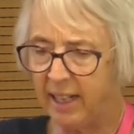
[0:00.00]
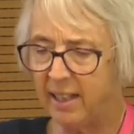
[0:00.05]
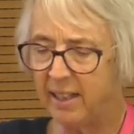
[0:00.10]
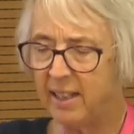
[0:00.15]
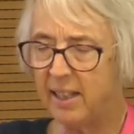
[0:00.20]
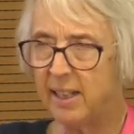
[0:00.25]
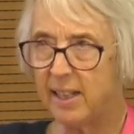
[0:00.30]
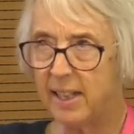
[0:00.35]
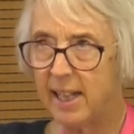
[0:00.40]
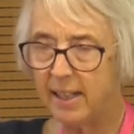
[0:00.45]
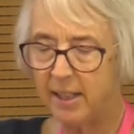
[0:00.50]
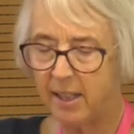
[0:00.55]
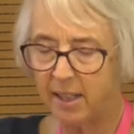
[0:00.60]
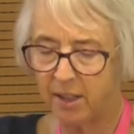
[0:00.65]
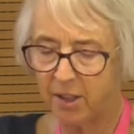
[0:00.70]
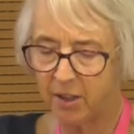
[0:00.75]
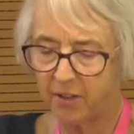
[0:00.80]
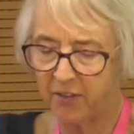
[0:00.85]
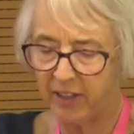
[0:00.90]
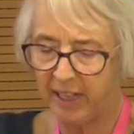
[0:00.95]
in the
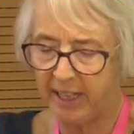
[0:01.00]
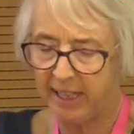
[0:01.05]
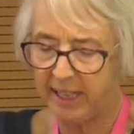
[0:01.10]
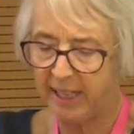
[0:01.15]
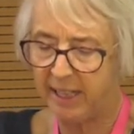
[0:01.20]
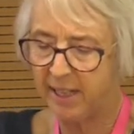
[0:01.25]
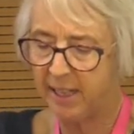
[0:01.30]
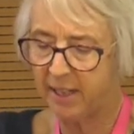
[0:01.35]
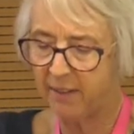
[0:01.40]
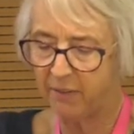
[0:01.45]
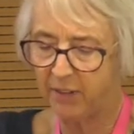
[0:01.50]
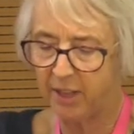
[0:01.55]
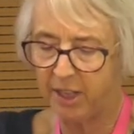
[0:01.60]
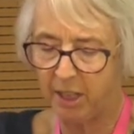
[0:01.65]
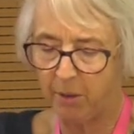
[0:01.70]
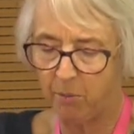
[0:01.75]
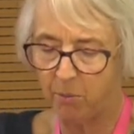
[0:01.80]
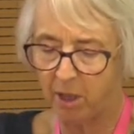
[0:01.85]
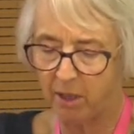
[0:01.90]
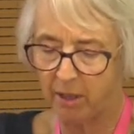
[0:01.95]
census of
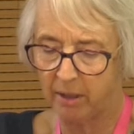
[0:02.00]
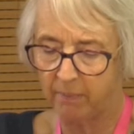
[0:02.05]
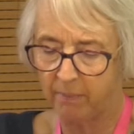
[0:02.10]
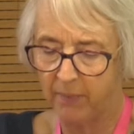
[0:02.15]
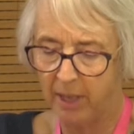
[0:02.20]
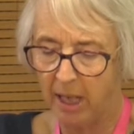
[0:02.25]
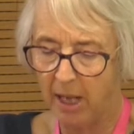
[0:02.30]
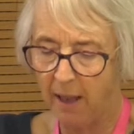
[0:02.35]
1871,